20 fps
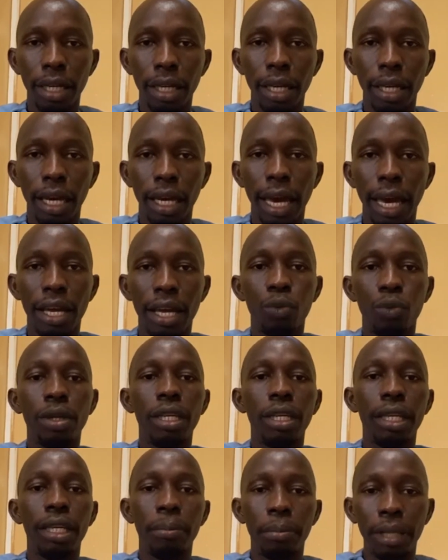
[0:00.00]
as a
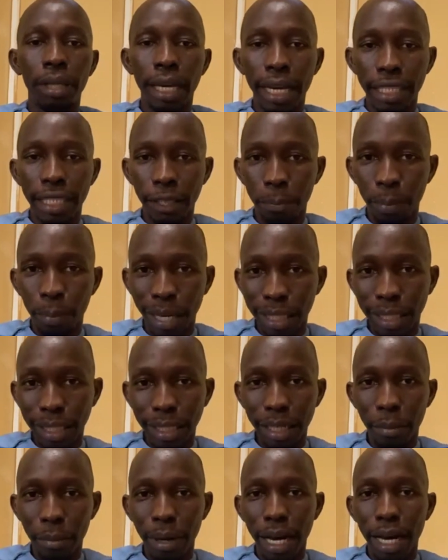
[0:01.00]
team, and
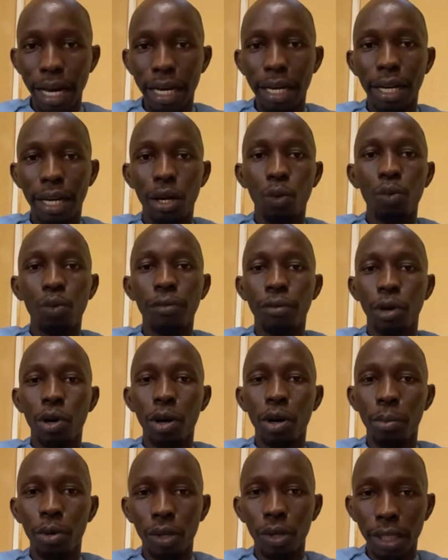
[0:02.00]
we be expect
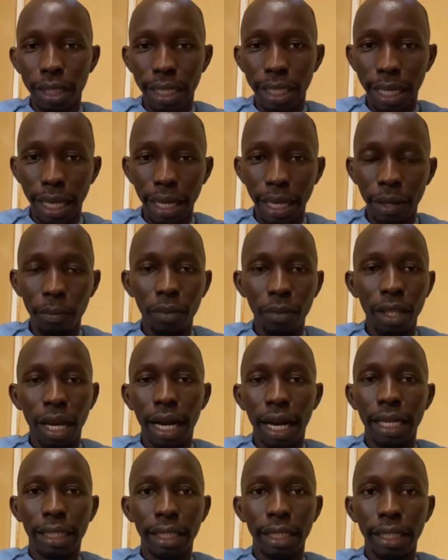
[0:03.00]
say back we
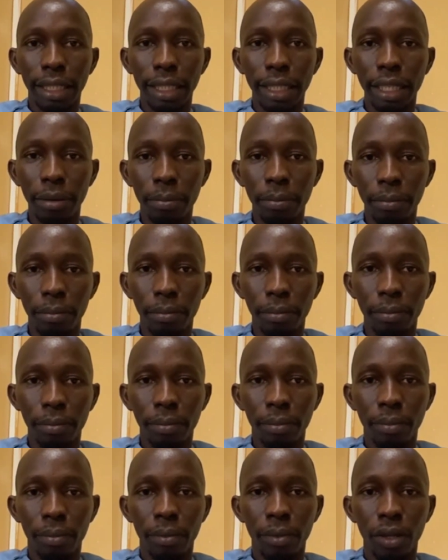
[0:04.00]
for come out there
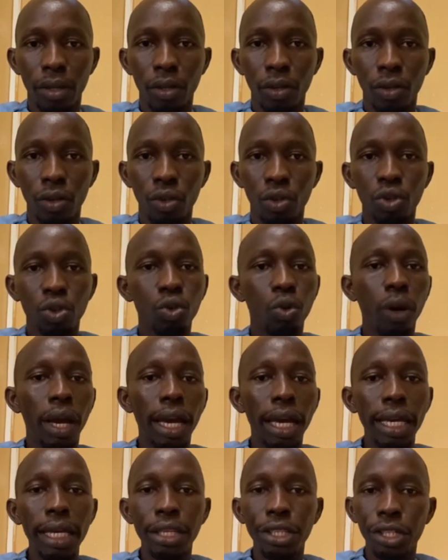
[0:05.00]
as a team.
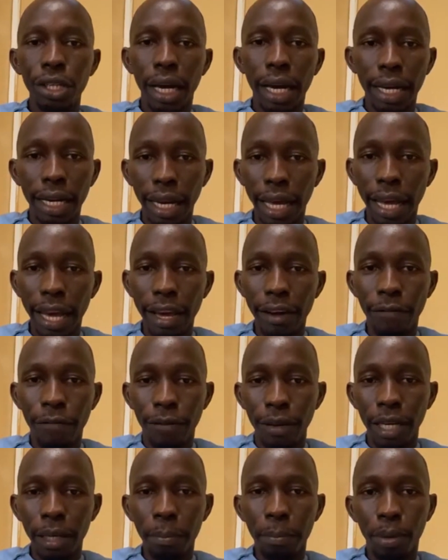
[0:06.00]

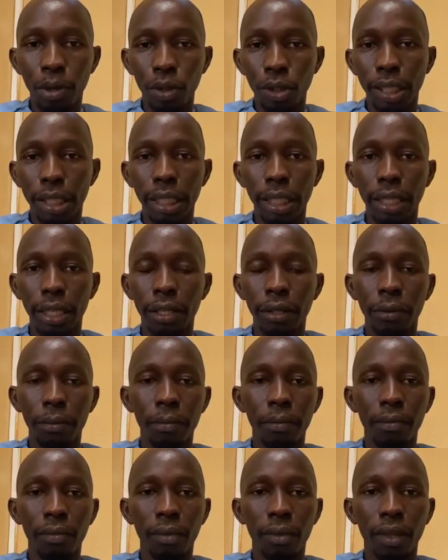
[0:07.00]
So each and
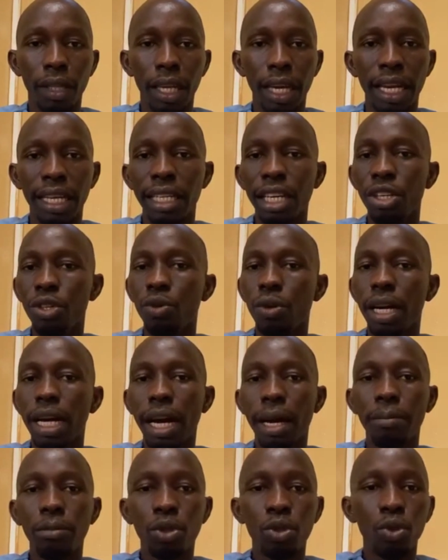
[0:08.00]
every person,
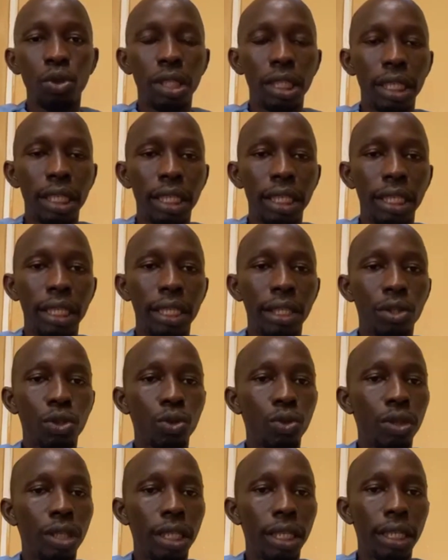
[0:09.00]
and then you
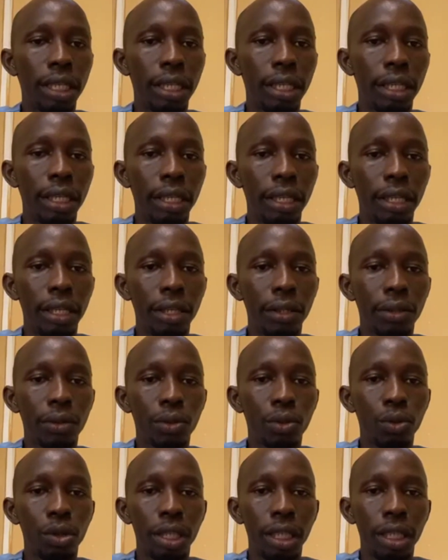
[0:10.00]
come to the